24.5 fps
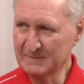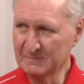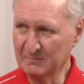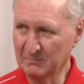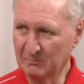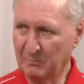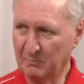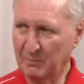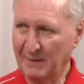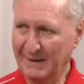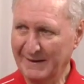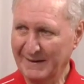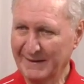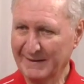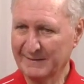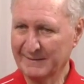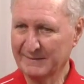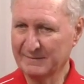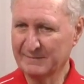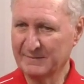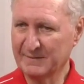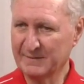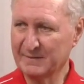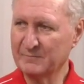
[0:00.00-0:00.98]

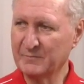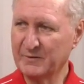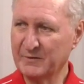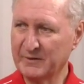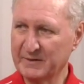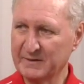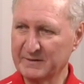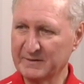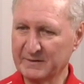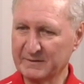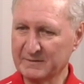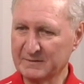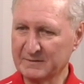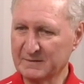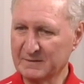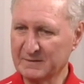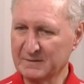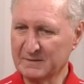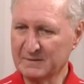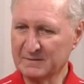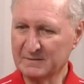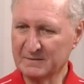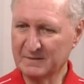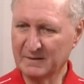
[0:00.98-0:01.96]
by the American
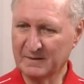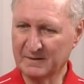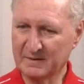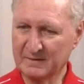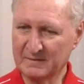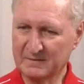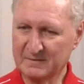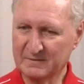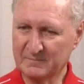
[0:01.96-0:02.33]
uh,